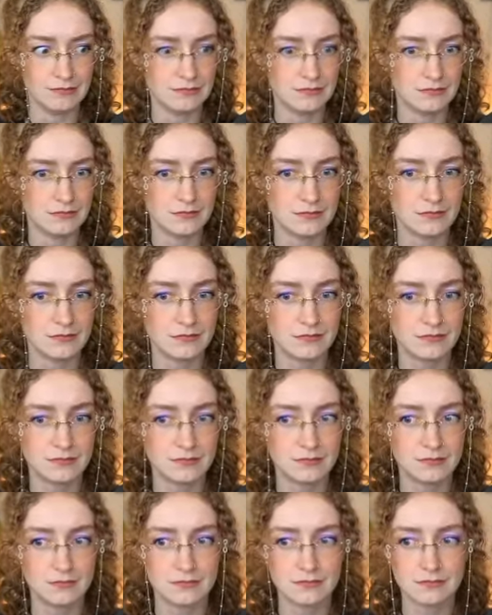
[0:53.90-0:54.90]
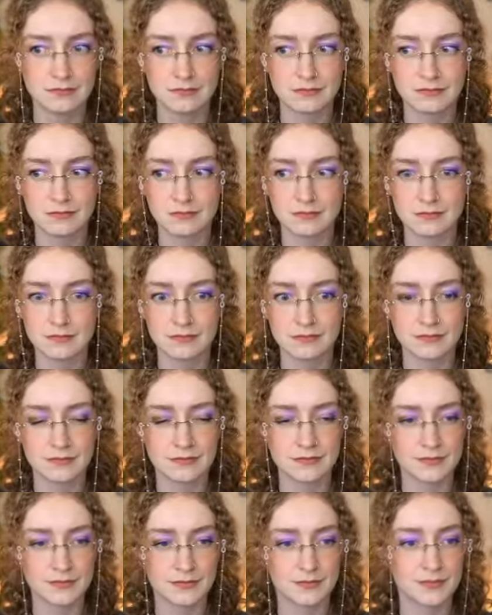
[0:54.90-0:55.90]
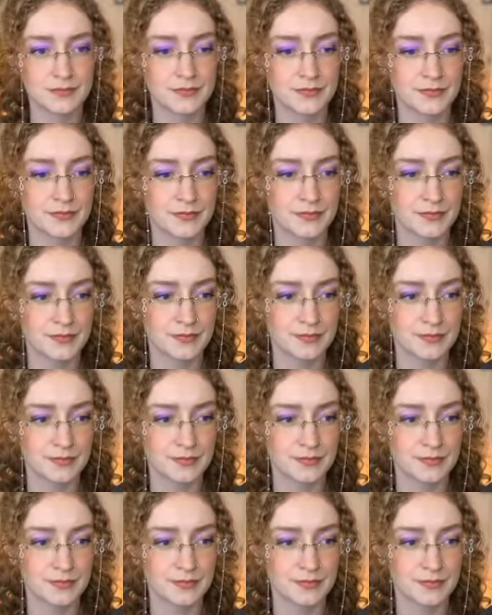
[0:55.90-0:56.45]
(no one is talking)